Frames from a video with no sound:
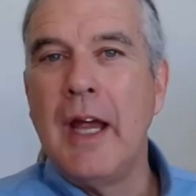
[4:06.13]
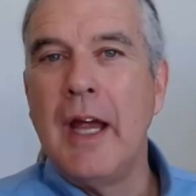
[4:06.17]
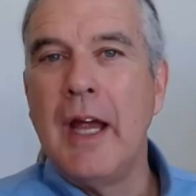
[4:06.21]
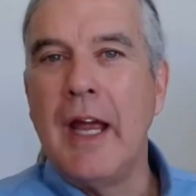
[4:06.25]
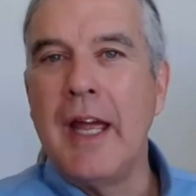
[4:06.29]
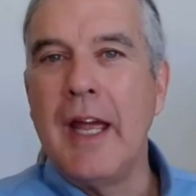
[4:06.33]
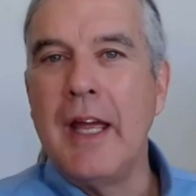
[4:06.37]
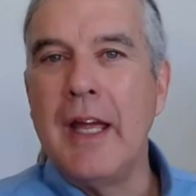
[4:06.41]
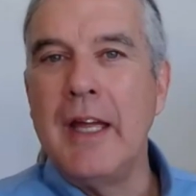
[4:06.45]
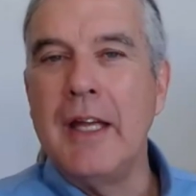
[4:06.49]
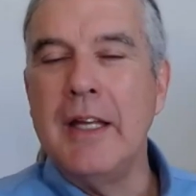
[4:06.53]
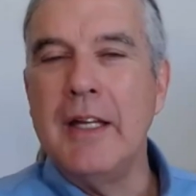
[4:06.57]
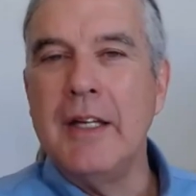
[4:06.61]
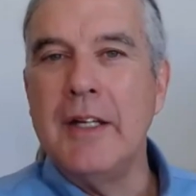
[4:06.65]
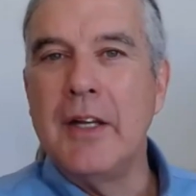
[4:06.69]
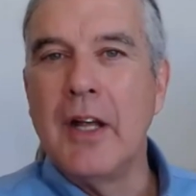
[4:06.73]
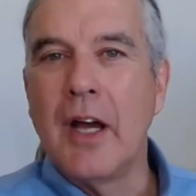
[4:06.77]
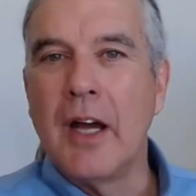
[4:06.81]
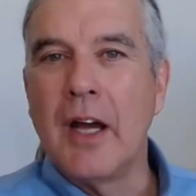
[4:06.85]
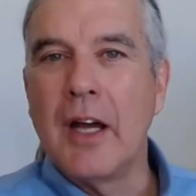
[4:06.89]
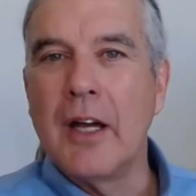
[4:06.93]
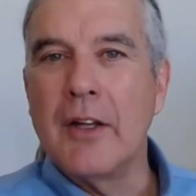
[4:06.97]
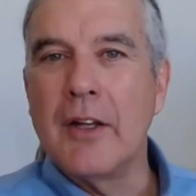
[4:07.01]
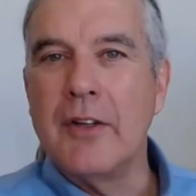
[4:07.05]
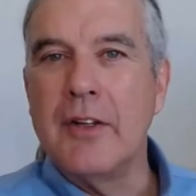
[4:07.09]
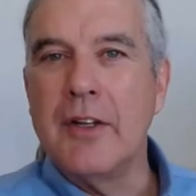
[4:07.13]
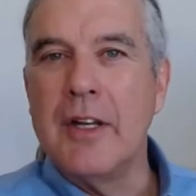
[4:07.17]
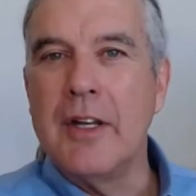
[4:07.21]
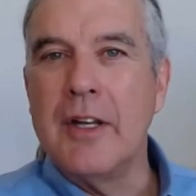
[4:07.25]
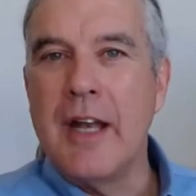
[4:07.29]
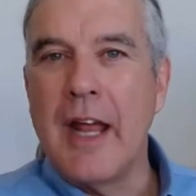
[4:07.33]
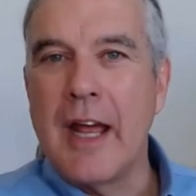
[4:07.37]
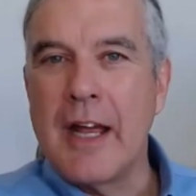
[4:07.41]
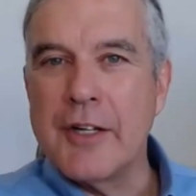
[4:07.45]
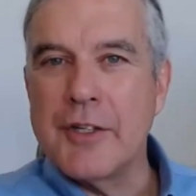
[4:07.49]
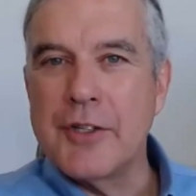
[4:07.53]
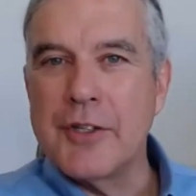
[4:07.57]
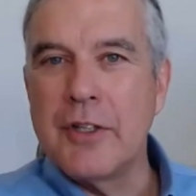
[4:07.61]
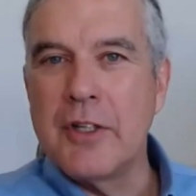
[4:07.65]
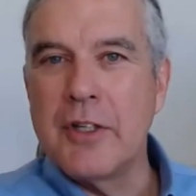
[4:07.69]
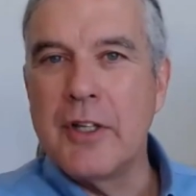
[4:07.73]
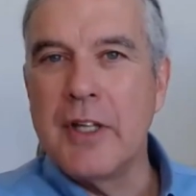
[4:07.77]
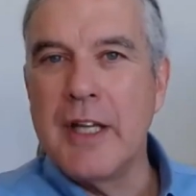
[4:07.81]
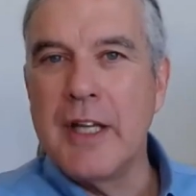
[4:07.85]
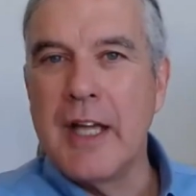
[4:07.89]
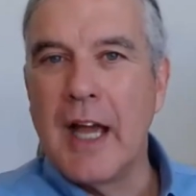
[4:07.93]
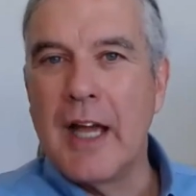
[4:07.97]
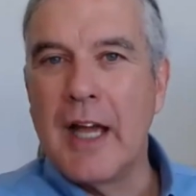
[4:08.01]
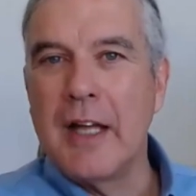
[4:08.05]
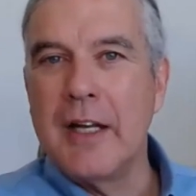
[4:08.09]
a uh,
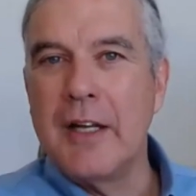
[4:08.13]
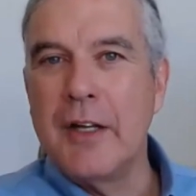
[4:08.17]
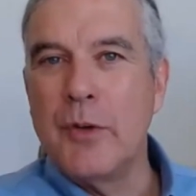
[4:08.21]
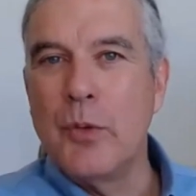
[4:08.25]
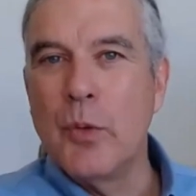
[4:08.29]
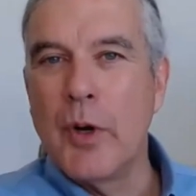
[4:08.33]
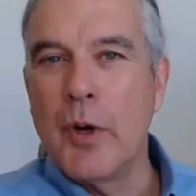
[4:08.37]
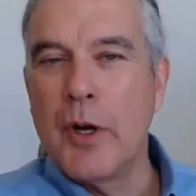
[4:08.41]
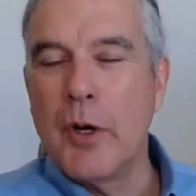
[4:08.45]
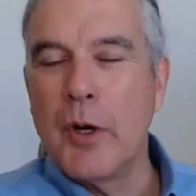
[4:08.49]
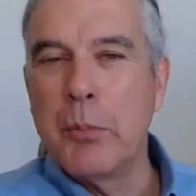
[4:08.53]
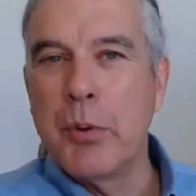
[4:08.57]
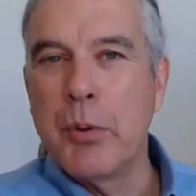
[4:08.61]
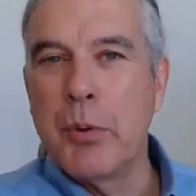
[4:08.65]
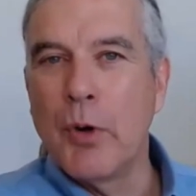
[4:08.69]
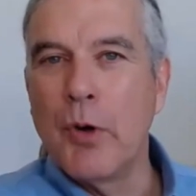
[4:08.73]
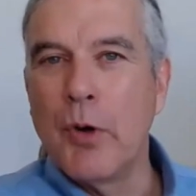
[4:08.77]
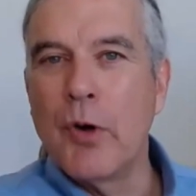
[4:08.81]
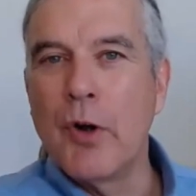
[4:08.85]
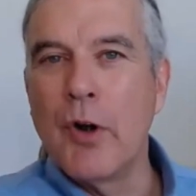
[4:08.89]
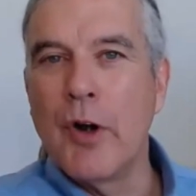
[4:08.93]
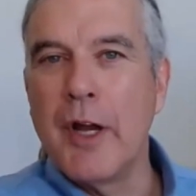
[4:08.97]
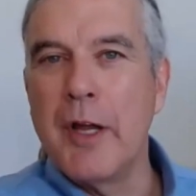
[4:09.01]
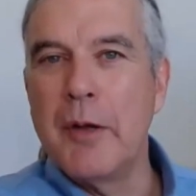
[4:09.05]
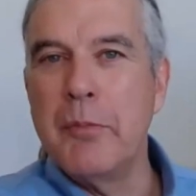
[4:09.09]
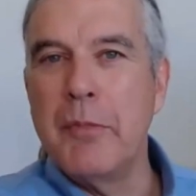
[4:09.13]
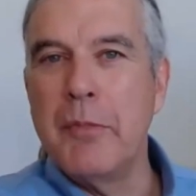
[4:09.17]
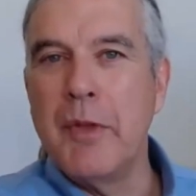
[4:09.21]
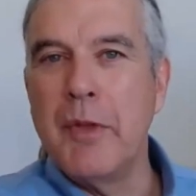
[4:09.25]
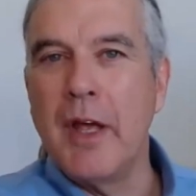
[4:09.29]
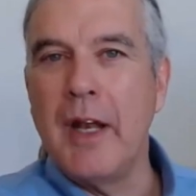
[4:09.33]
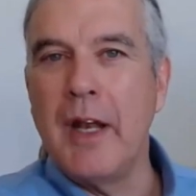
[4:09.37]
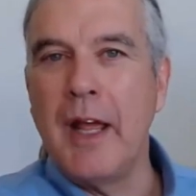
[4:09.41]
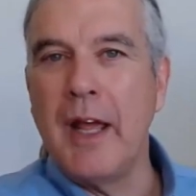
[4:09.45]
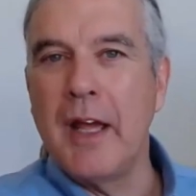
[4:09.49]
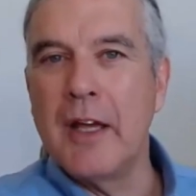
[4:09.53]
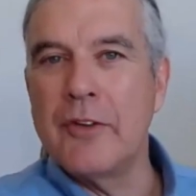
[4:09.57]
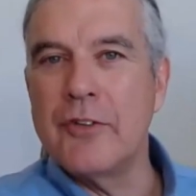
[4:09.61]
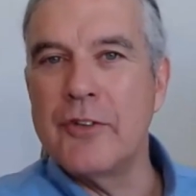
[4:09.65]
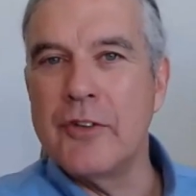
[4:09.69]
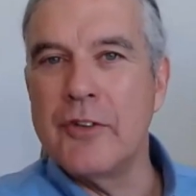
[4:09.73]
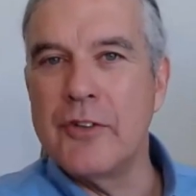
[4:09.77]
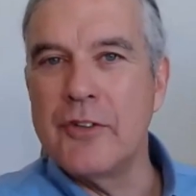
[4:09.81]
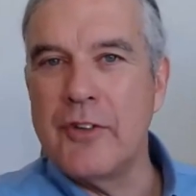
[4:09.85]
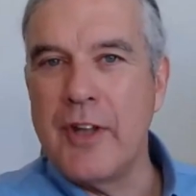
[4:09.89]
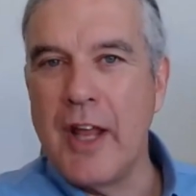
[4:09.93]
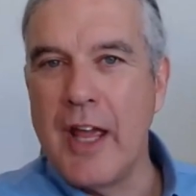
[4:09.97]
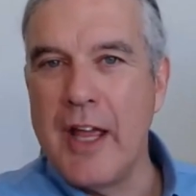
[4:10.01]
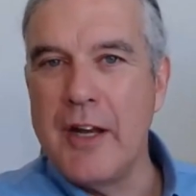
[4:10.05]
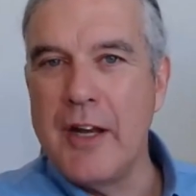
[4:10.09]
nationally guided rail program that has
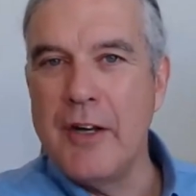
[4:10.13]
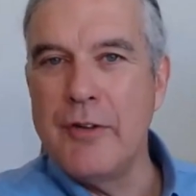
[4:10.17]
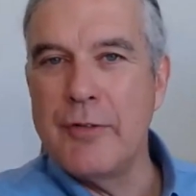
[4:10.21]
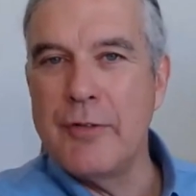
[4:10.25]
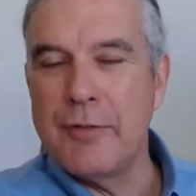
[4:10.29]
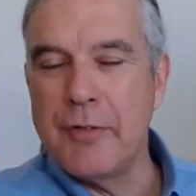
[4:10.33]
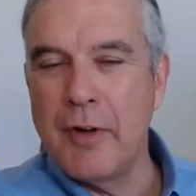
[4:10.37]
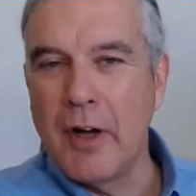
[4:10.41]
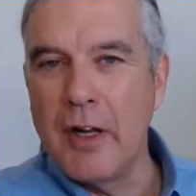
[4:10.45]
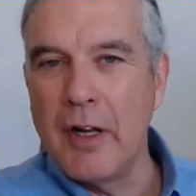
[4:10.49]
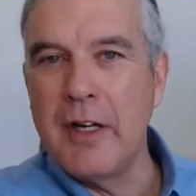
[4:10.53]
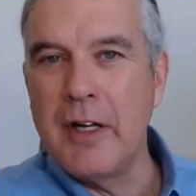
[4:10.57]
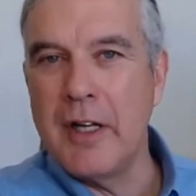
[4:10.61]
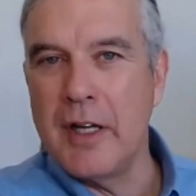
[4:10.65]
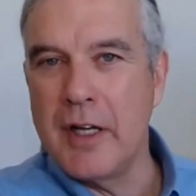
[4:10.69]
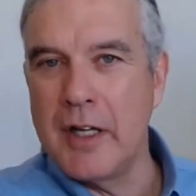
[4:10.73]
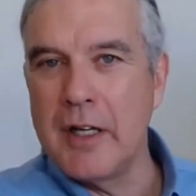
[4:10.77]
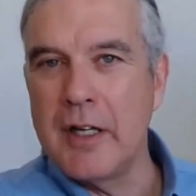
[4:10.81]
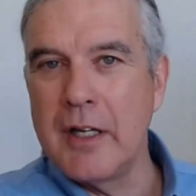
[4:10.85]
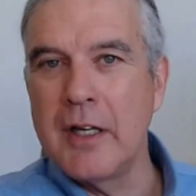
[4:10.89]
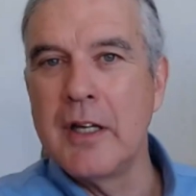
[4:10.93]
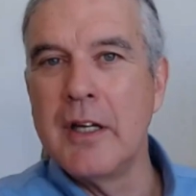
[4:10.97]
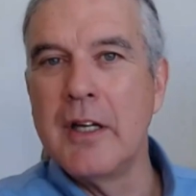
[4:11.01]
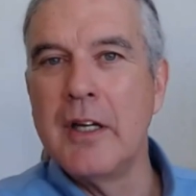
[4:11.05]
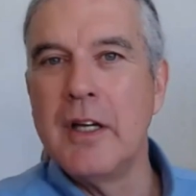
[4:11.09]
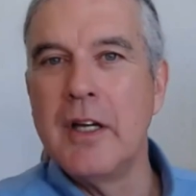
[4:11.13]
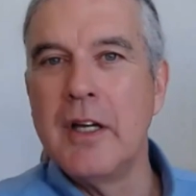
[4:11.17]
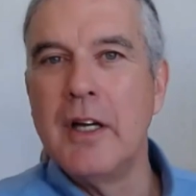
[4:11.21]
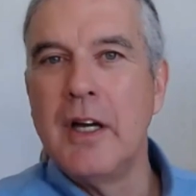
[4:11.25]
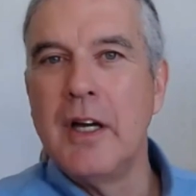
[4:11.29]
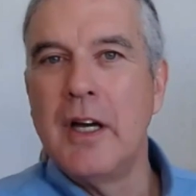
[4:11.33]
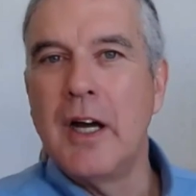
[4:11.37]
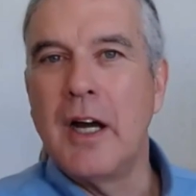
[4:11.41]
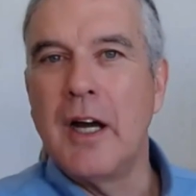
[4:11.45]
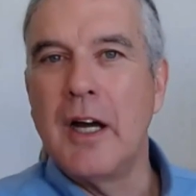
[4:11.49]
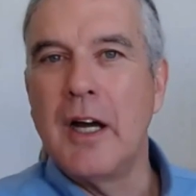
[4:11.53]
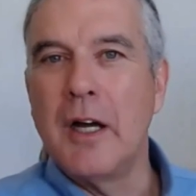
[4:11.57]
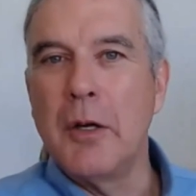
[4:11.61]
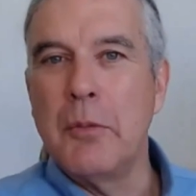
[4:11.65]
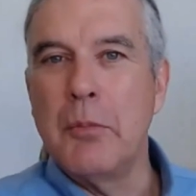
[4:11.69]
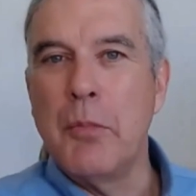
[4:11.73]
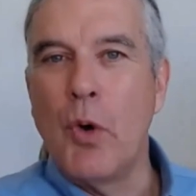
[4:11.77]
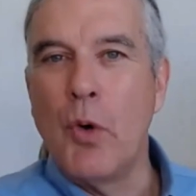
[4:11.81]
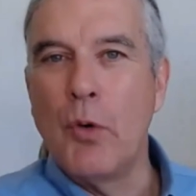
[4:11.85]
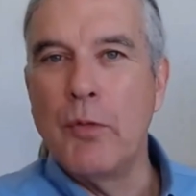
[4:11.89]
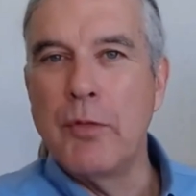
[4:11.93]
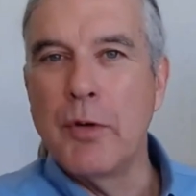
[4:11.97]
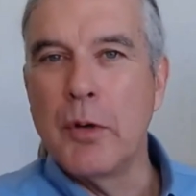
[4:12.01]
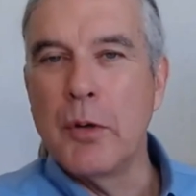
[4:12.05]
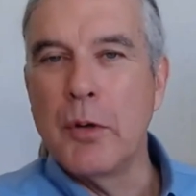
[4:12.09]
sustained funding um,
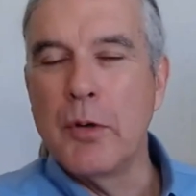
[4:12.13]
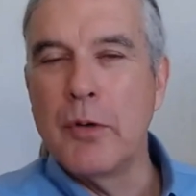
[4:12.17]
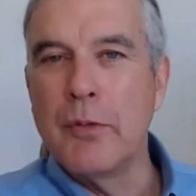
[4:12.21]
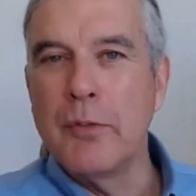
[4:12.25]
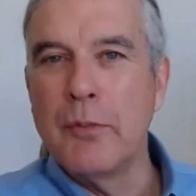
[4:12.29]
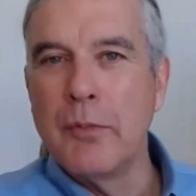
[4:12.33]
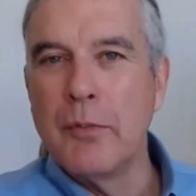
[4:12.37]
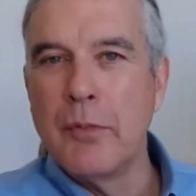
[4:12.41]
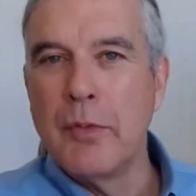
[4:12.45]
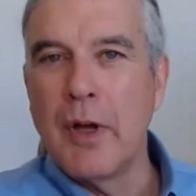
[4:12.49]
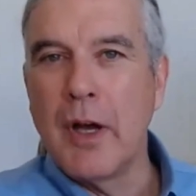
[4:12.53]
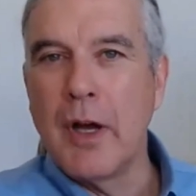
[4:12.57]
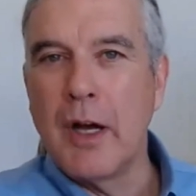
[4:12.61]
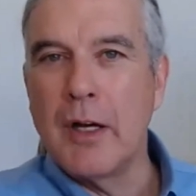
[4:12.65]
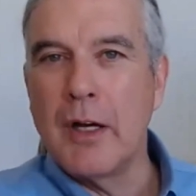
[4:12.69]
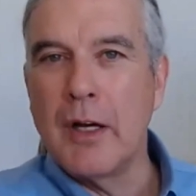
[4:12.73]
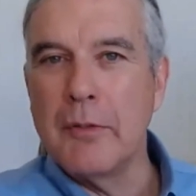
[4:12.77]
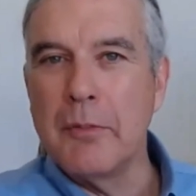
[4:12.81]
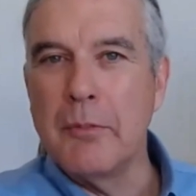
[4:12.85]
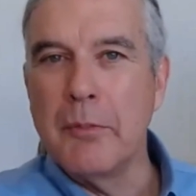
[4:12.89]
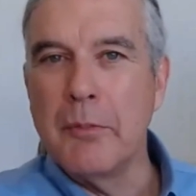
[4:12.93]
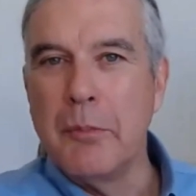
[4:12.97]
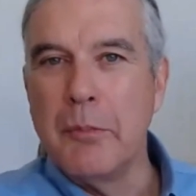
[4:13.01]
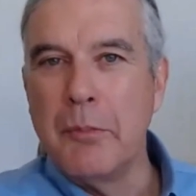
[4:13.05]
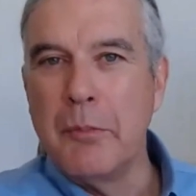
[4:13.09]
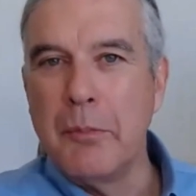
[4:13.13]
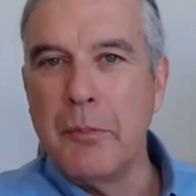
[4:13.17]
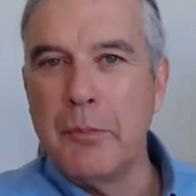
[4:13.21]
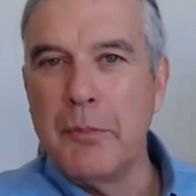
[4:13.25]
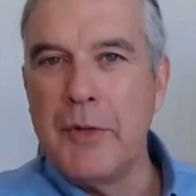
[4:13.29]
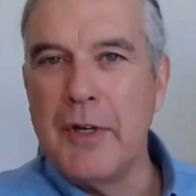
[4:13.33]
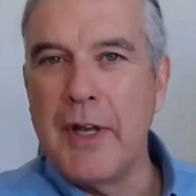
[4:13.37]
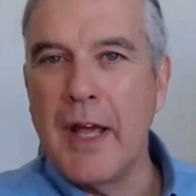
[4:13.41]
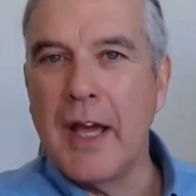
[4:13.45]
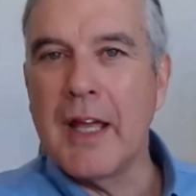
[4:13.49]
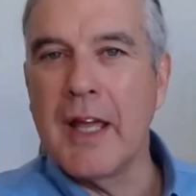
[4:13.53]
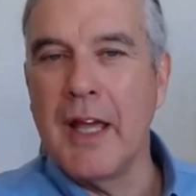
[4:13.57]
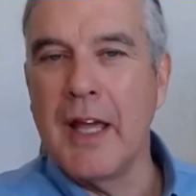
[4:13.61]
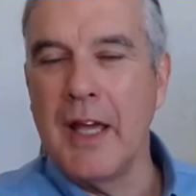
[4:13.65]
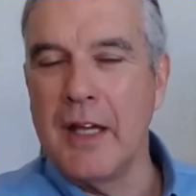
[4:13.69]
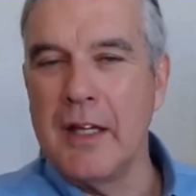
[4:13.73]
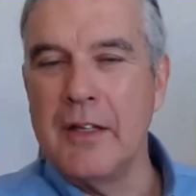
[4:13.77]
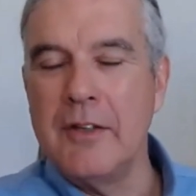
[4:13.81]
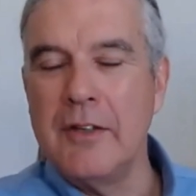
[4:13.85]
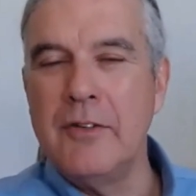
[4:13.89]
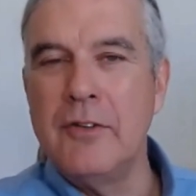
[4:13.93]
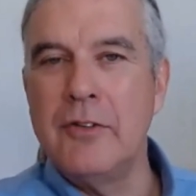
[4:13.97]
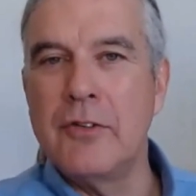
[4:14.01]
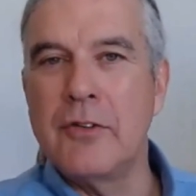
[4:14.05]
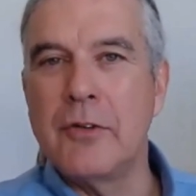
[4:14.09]
over uh,
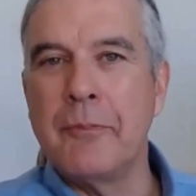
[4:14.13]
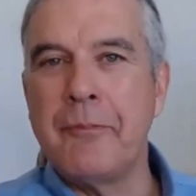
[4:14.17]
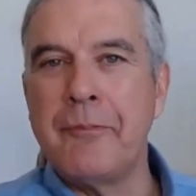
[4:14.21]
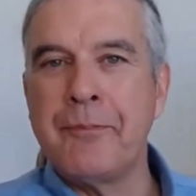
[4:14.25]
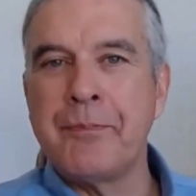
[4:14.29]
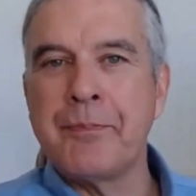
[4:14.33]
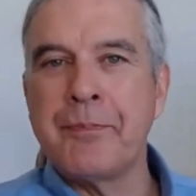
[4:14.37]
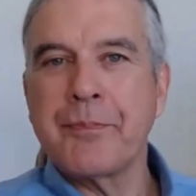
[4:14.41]
decades.